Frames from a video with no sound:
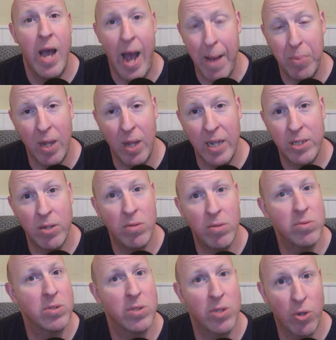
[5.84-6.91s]
Apple
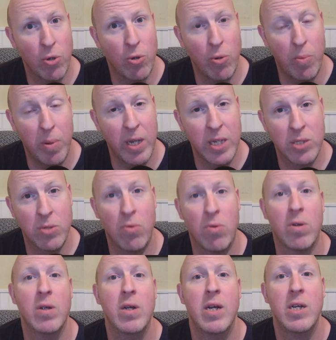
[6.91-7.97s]
iTunes, the Google Play
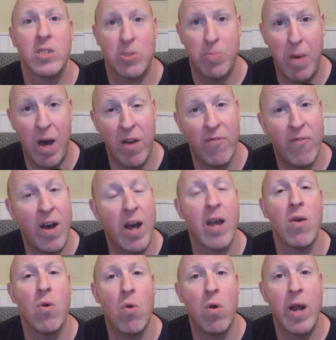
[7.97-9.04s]
Store,
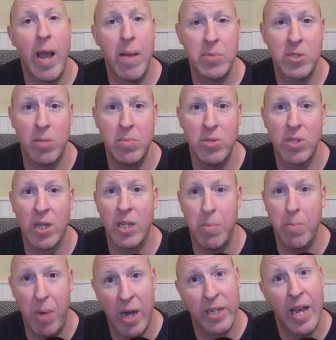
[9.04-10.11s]
Spotify, or Amazon Music in
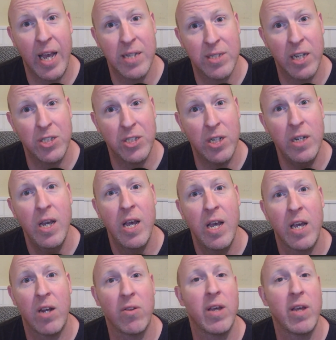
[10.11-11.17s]
the podcast section.
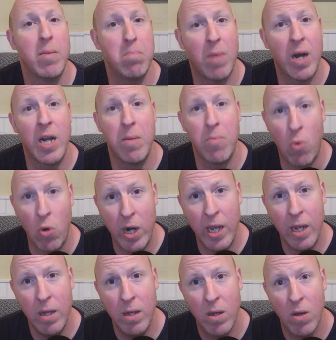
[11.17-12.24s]
It'll hit Monday
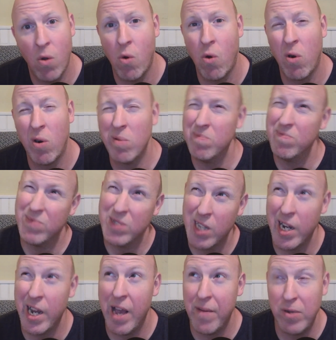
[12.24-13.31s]
morning or
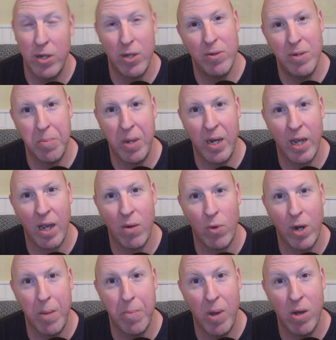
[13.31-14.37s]
Sunday afternoon, depending
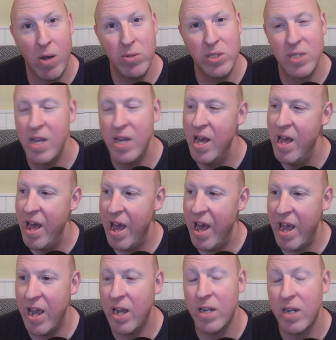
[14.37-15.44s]
on when it posts.
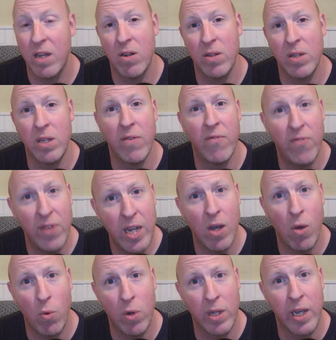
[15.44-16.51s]
And the
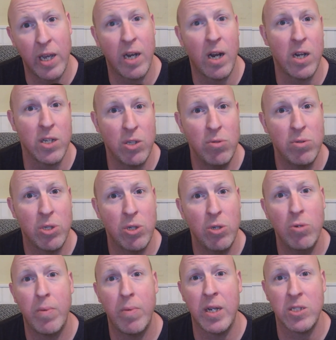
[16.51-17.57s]
video will hit on
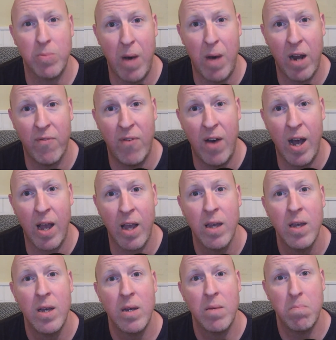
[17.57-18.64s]
YouTube and Spotify
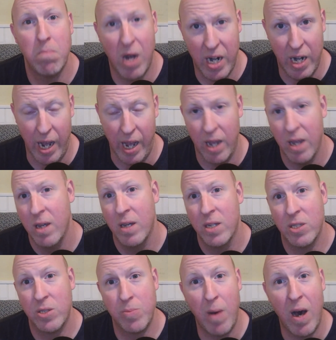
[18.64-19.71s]
Monday.
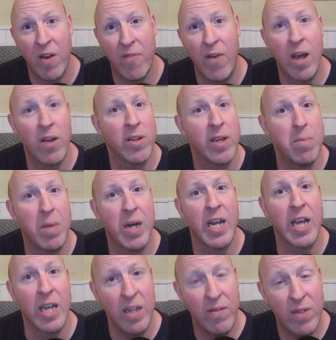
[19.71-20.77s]
Spotify will hit
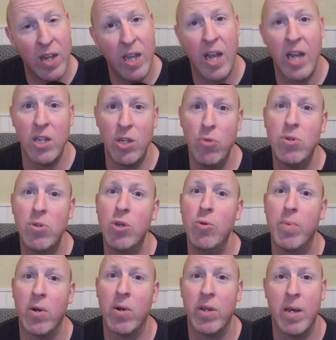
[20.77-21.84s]
Monday evening, and
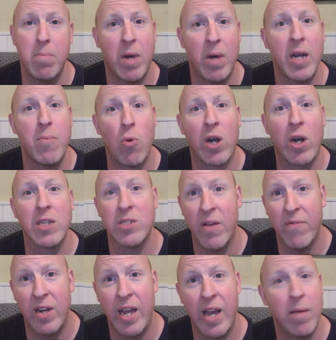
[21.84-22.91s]
YouTube it'll hit Monday morning,
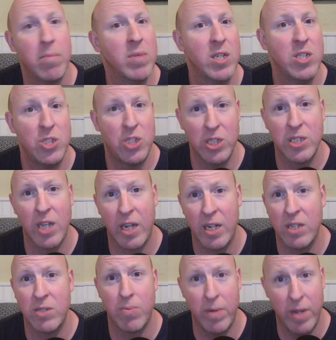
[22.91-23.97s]
7 a.m., just like
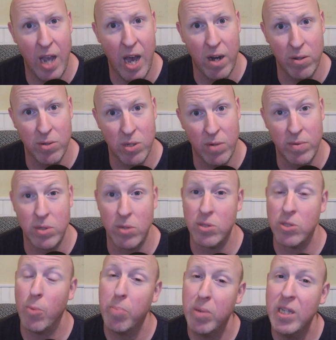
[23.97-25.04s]
it does for the audio services.
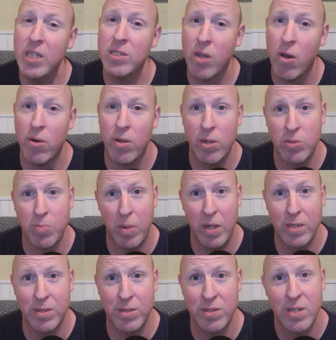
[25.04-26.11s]
So please go to those
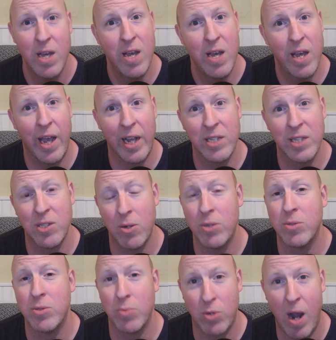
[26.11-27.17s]
places and
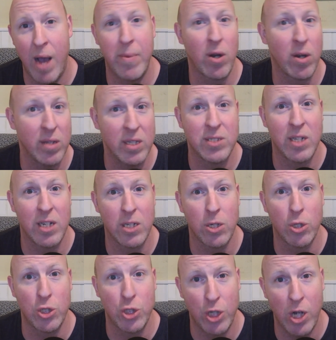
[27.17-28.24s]
consider subscribing or listening
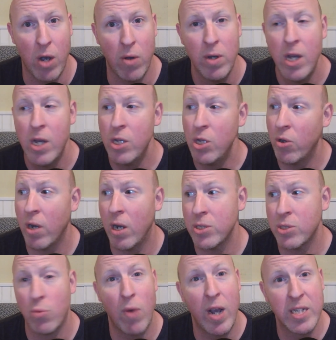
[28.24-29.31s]
to the show. You can
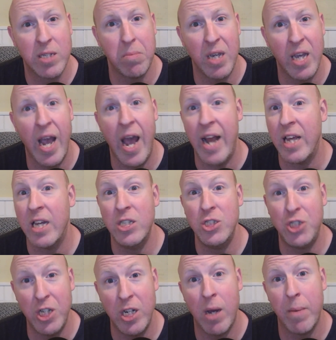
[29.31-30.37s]
also write to me at
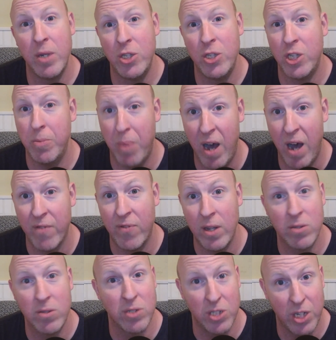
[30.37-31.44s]

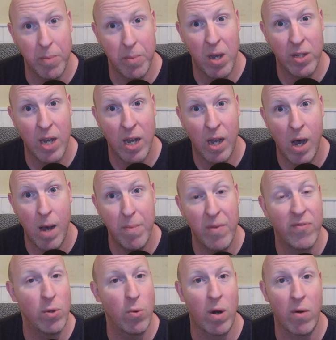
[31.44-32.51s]

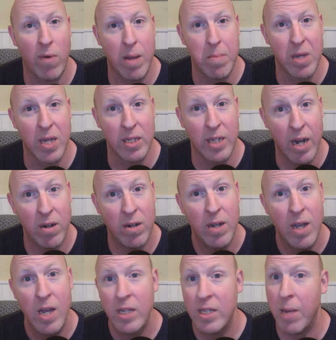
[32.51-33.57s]
gwgpodfellows@gmail.com if you want to write me a
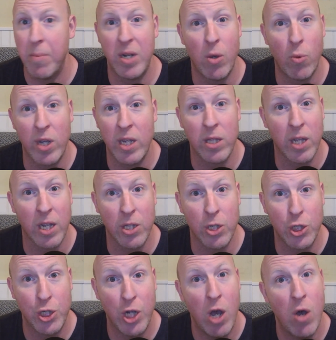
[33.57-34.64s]
letter. Let me know what you think of
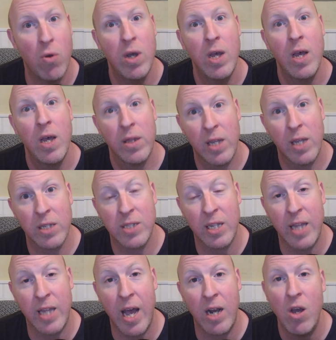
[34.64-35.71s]
the show, things
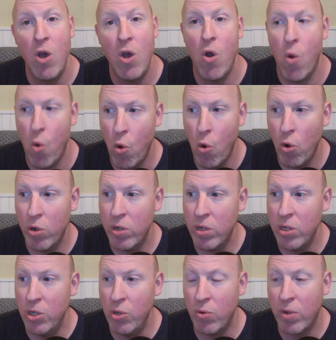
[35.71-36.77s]
like that. Or
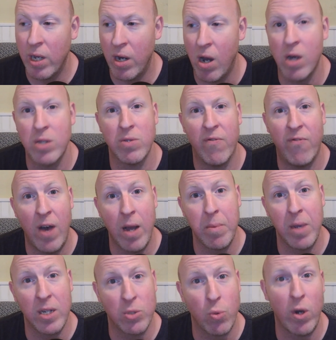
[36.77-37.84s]
you can also
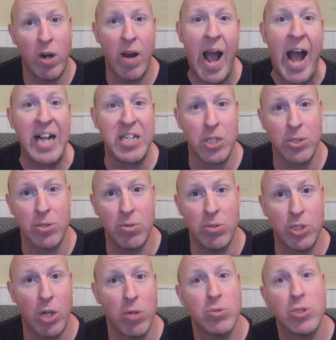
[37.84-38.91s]
find me on Twitter at
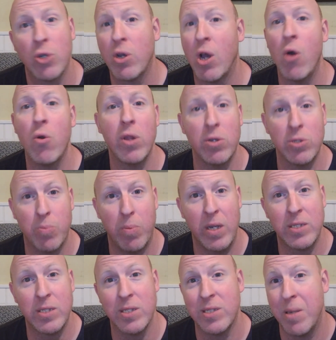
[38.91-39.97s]
JustLittleJoe. So go to those
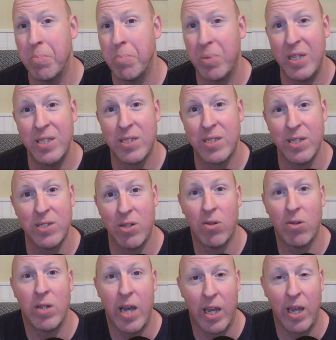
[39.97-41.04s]
places and please
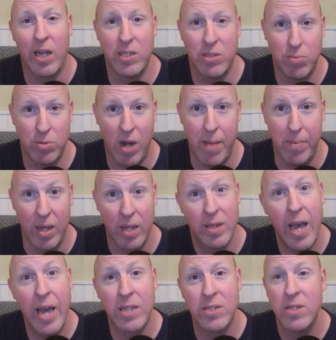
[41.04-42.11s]
consider liking and subscribing.
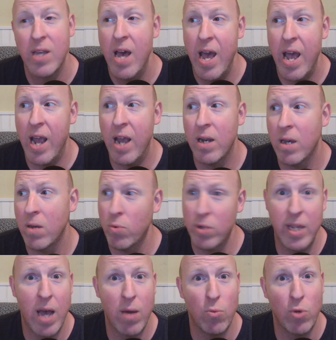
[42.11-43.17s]
Thanks. And
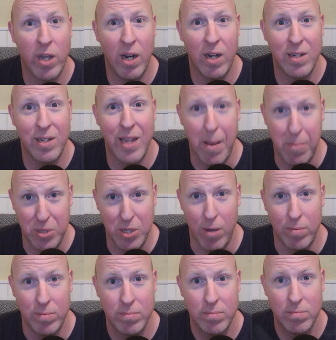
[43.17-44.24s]
with that, we'll get on to the episode.